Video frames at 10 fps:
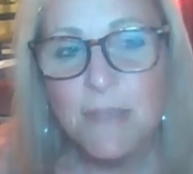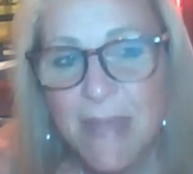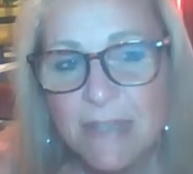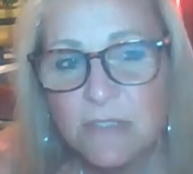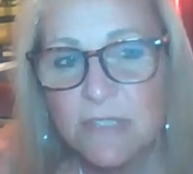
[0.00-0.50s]

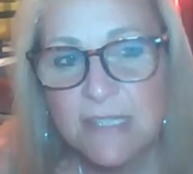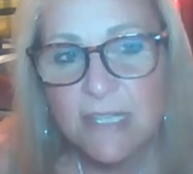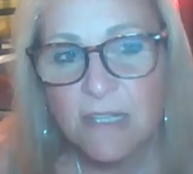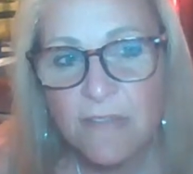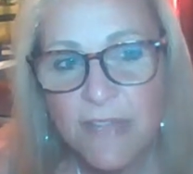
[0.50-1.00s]
mental
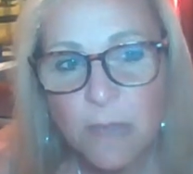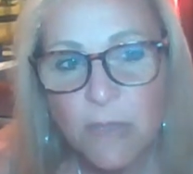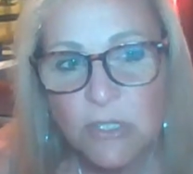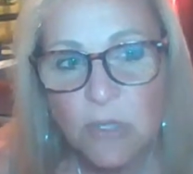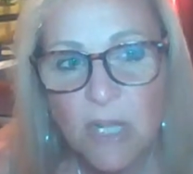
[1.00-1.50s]
skill that I
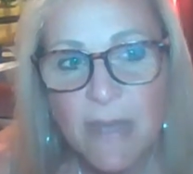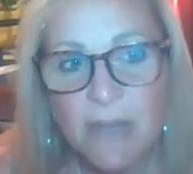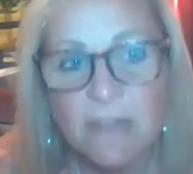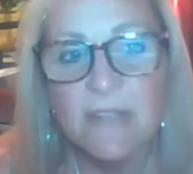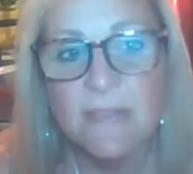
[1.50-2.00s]
want to talk
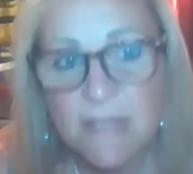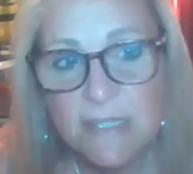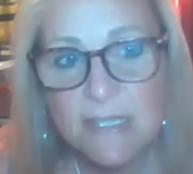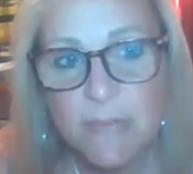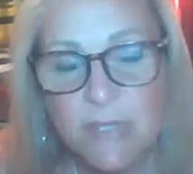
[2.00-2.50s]
about in
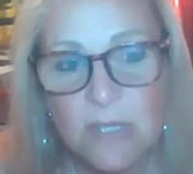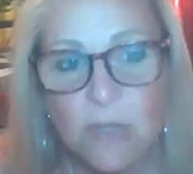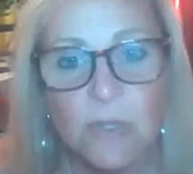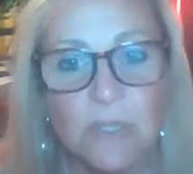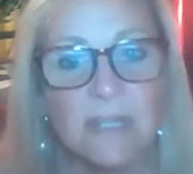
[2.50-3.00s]
this
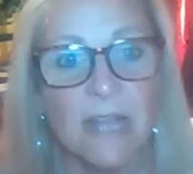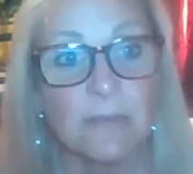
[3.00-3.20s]
episode